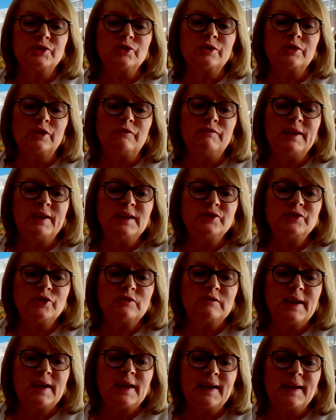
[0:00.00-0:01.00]
You can raise
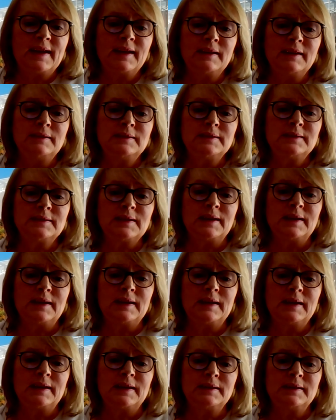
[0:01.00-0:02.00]
your hand
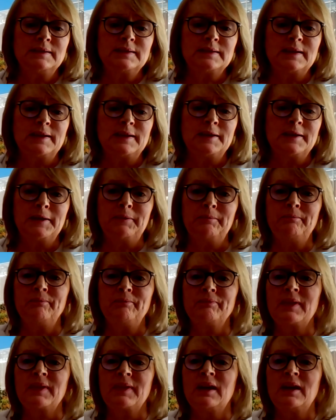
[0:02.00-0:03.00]
and um,